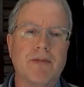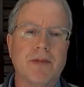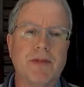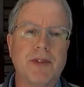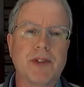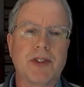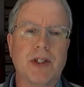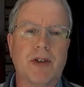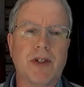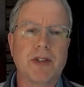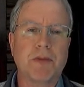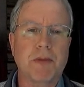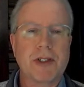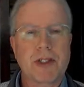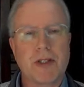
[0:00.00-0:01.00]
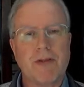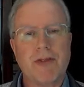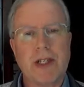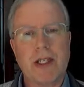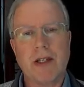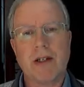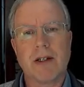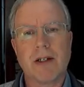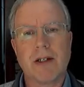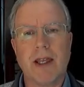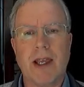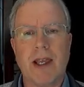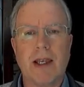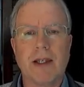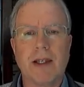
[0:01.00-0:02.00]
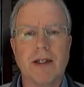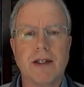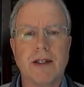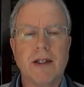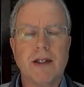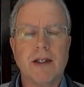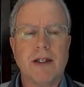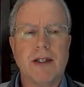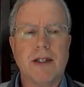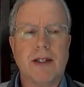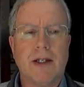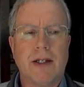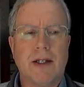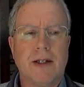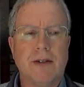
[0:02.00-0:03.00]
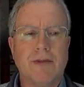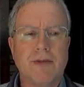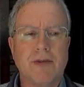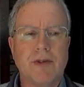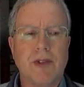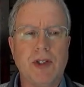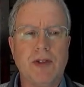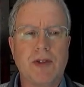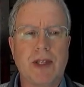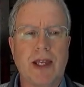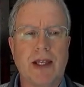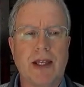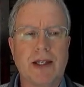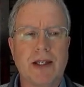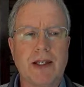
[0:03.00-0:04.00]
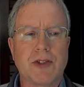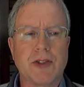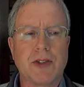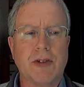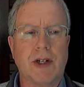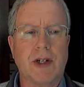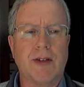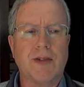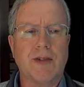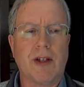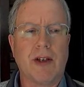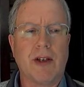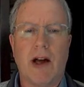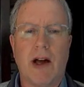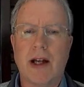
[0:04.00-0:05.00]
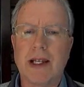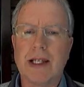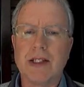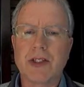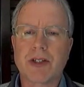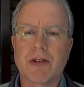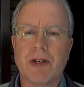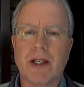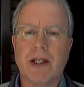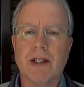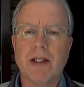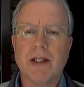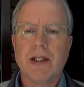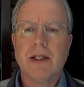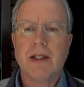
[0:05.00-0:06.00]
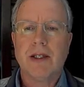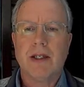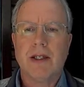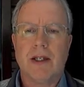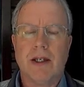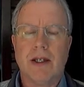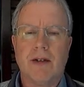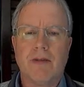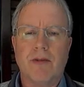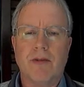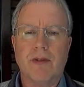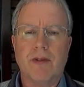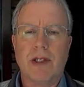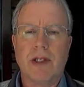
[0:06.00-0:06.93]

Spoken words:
so it's misconfigured, and you can't get to a login screen. In